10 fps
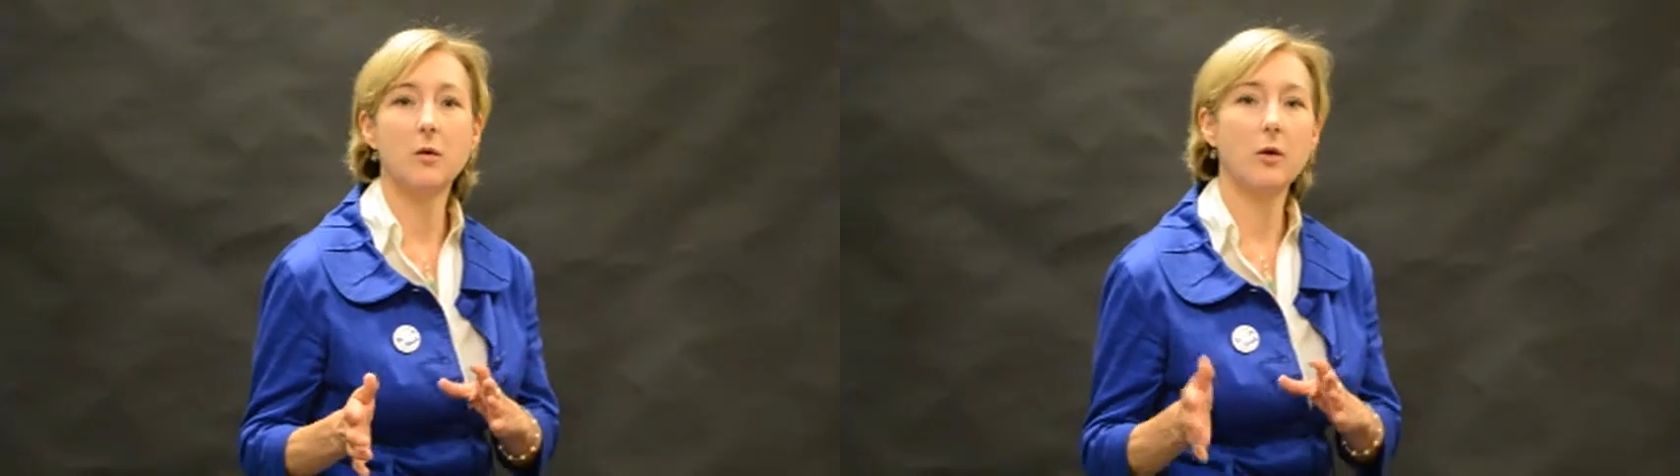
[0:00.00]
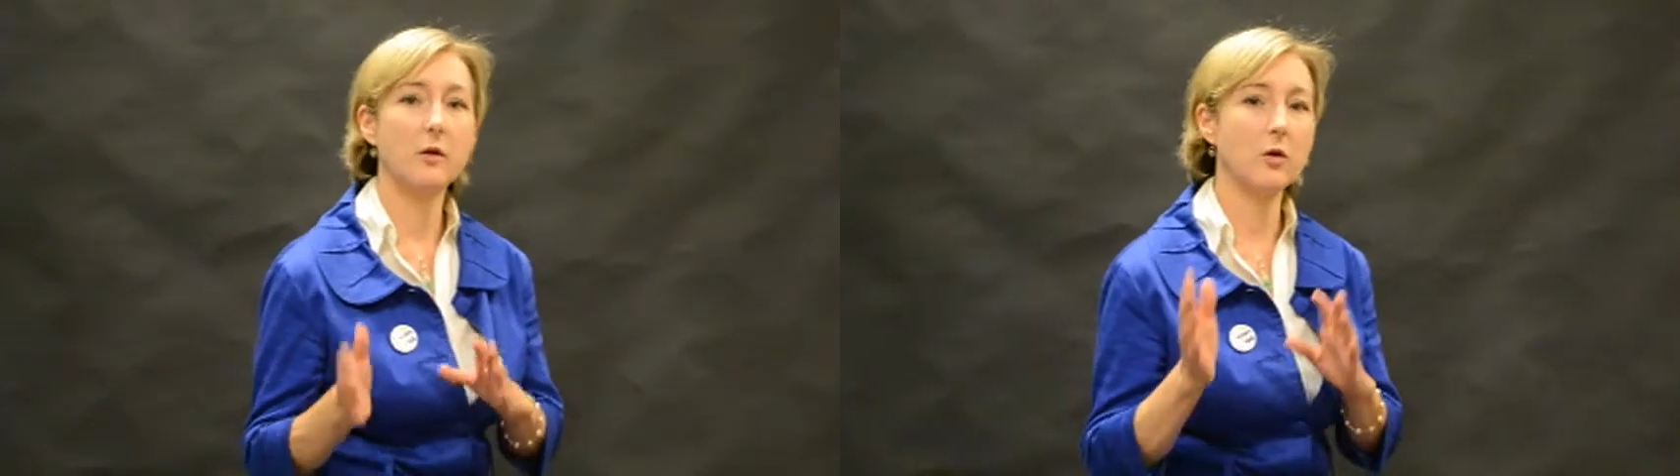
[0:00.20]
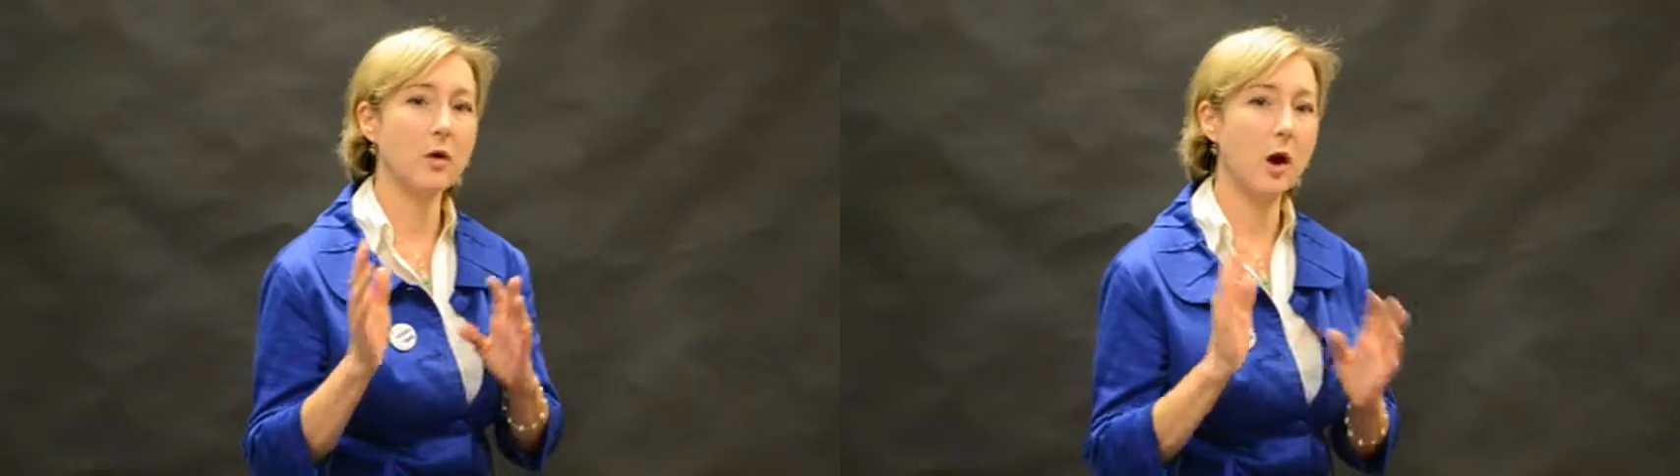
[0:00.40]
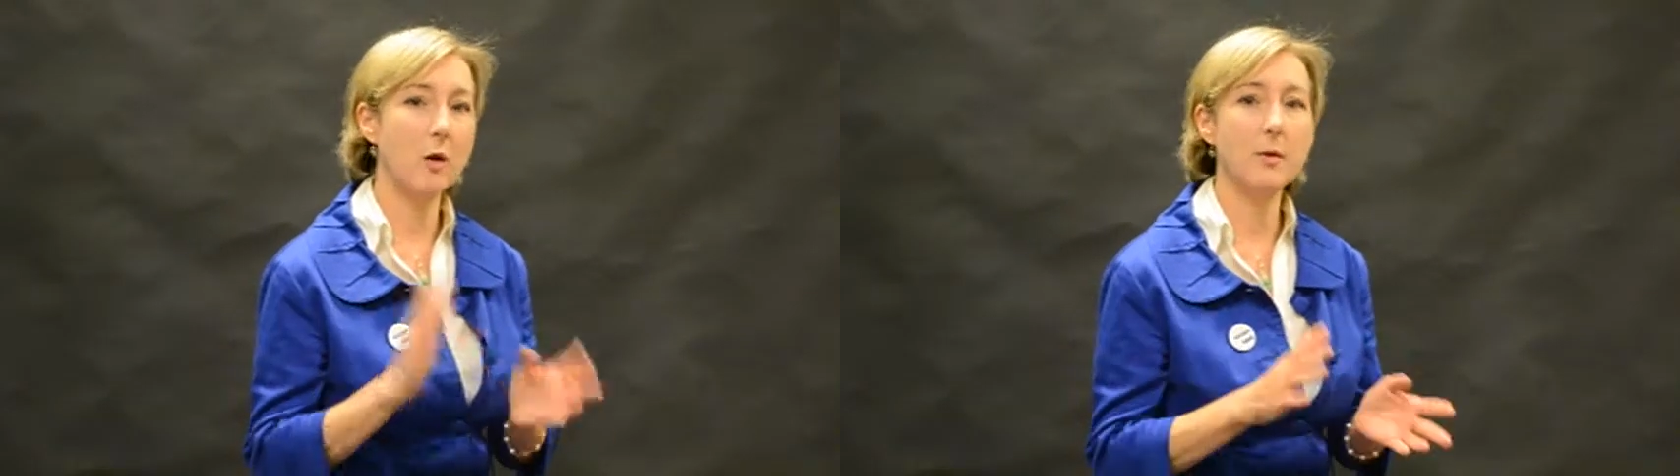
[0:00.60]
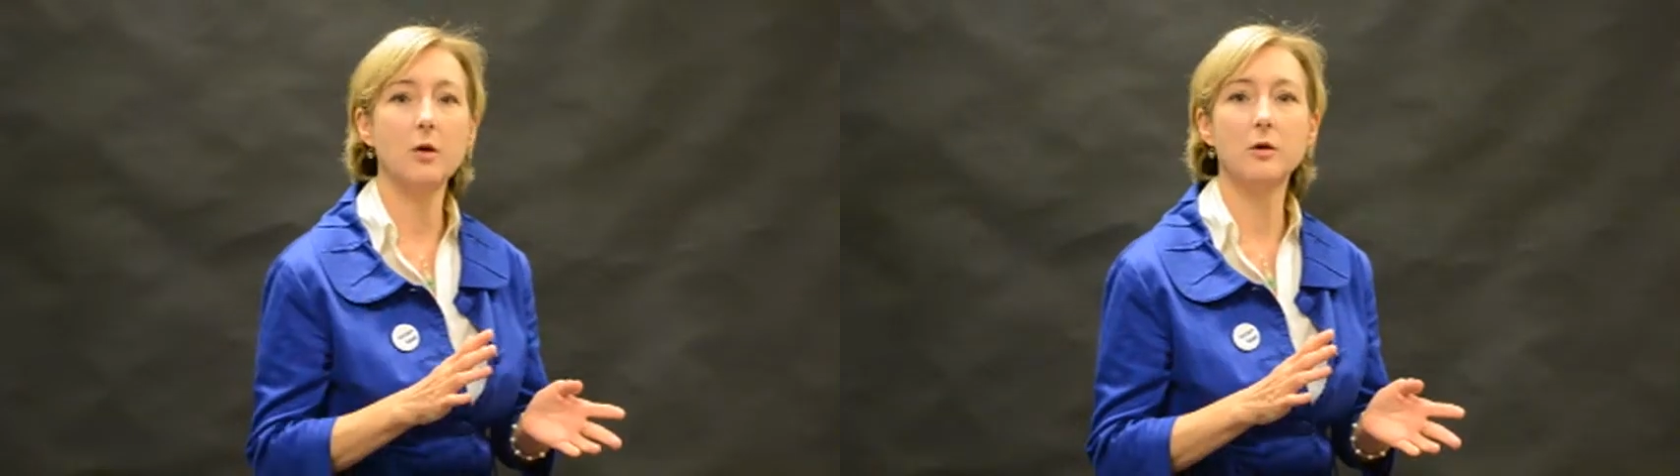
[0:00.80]
whether you're a
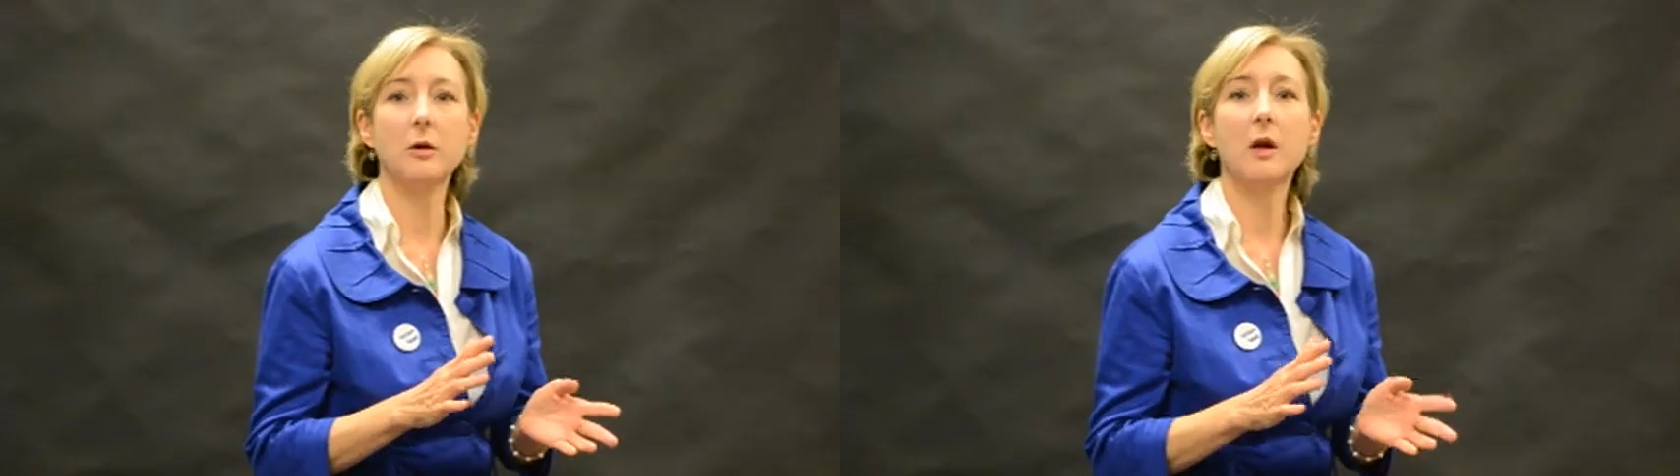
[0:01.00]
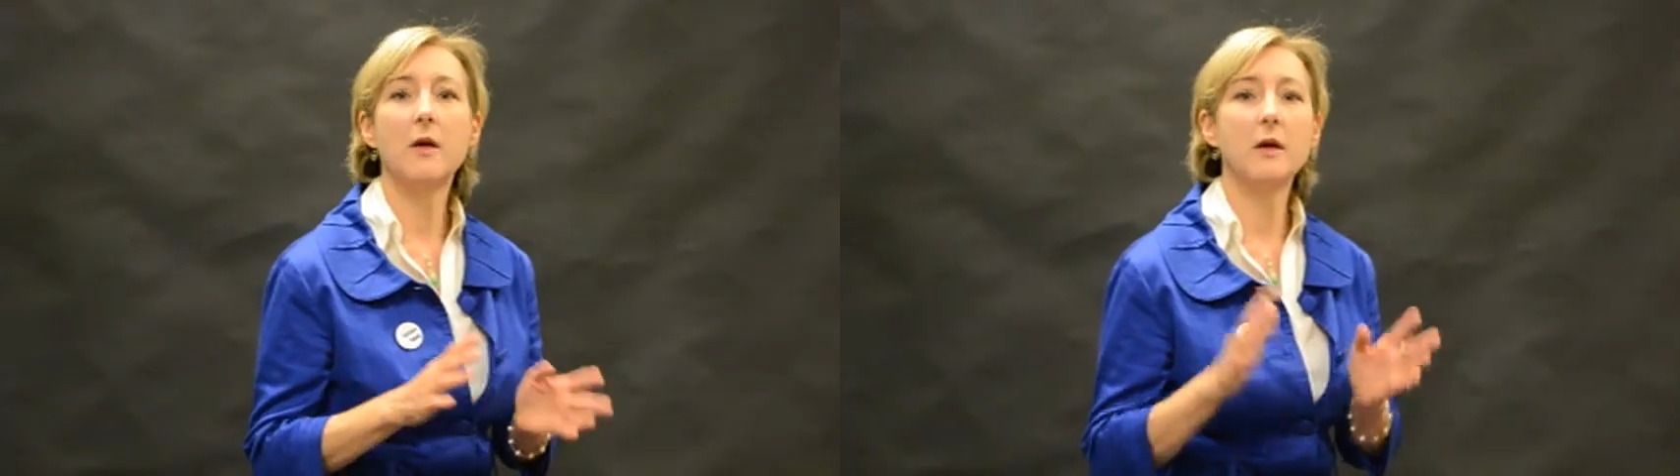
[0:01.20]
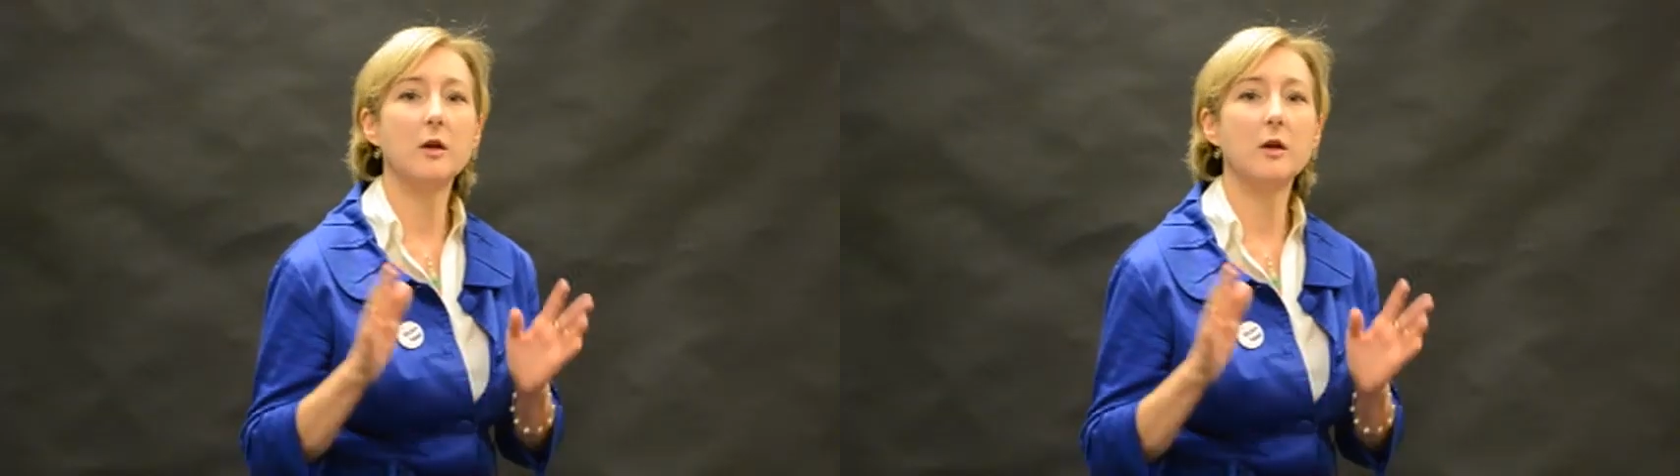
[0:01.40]
homeowner, that